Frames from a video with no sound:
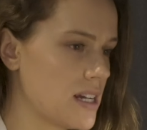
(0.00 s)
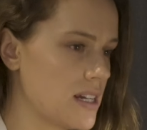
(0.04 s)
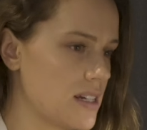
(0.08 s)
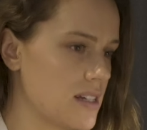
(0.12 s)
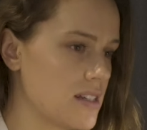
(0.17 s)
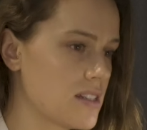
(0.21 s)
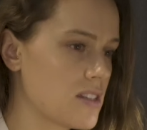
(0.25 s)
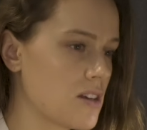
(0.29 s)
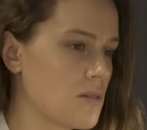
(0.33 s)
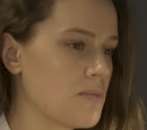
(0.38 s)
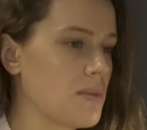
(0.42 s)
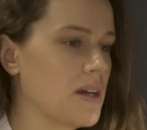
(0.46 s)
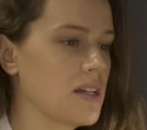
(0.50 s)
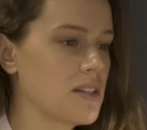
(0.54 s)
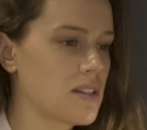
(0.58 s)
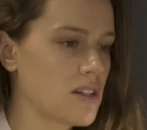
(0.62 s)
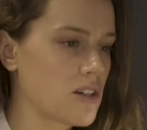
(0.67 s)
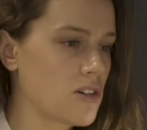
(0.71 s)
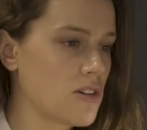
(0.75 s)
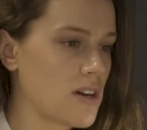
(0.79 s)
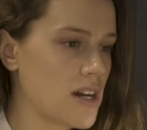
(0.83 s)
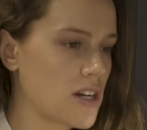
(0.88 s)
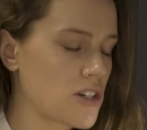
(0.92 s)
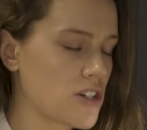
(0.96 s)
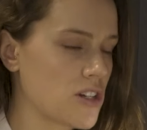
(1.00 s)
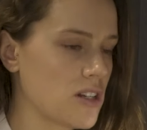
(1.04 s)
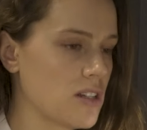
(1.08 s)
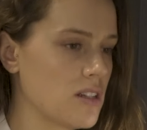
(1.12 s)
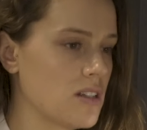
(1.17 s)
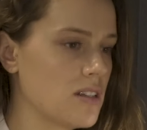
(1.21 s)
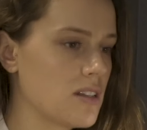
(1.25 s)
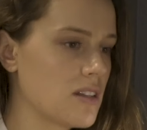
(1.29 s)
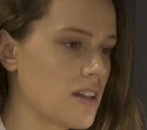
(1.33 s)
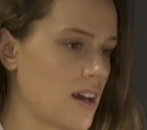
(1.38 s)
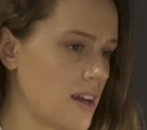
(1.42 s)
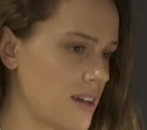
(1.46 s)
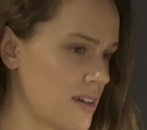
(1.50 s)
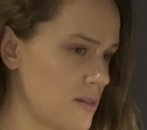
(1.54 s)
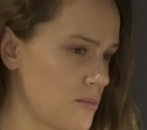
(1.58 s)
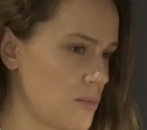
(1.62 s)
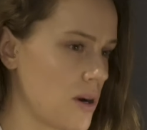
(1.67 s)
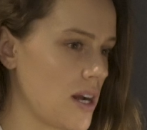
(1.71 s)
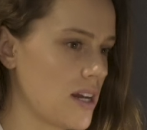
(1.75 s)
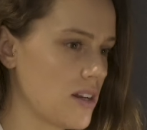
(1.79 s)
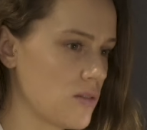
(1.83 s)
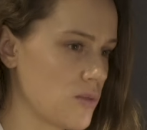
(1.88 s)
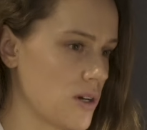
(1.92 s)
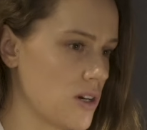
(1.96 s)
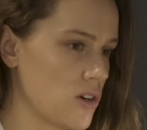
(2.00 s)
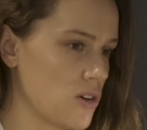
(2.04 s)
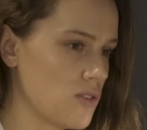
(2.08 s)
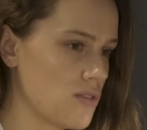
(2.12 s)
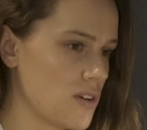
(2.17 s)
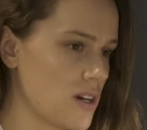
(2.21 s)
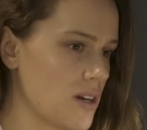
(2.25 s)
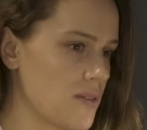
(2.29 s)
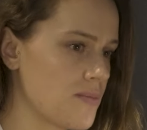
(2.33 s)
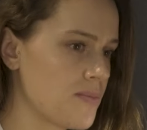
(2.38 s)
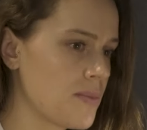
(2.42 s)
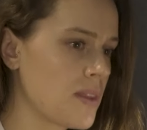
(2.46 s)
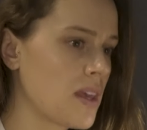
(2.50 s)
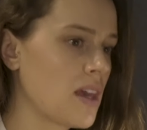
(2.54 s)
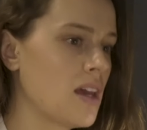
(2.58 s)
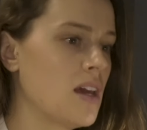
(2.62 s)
is a basic correction, like Brian went over.